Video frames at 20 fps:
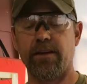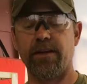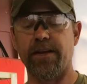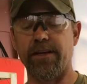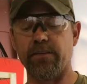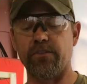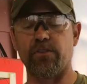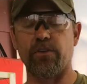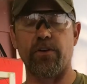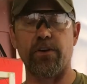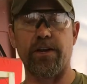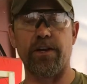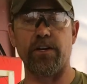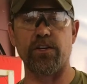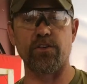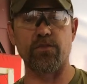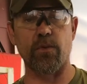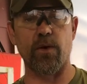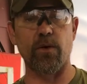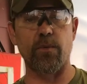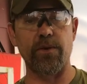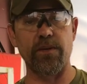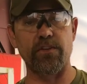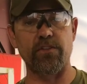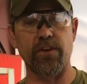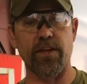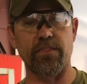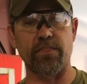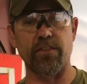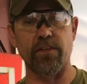and so here's where we
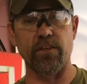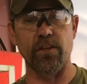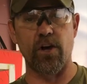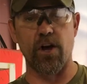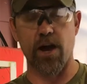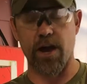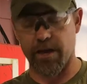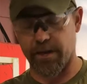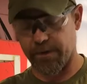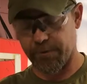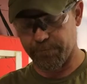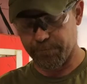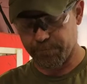set the log.